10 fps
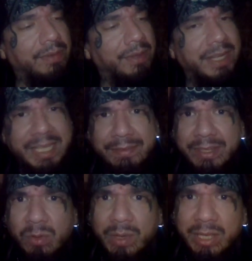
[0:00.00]
And giving
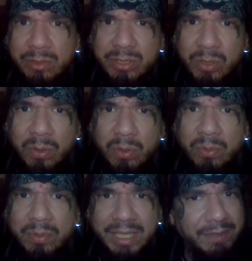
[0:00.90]
away your soul.
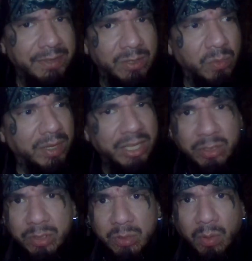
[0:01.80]
Giving away
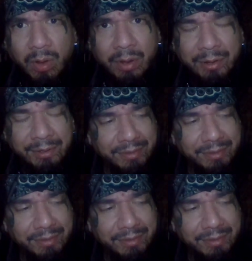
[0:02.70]
who you are.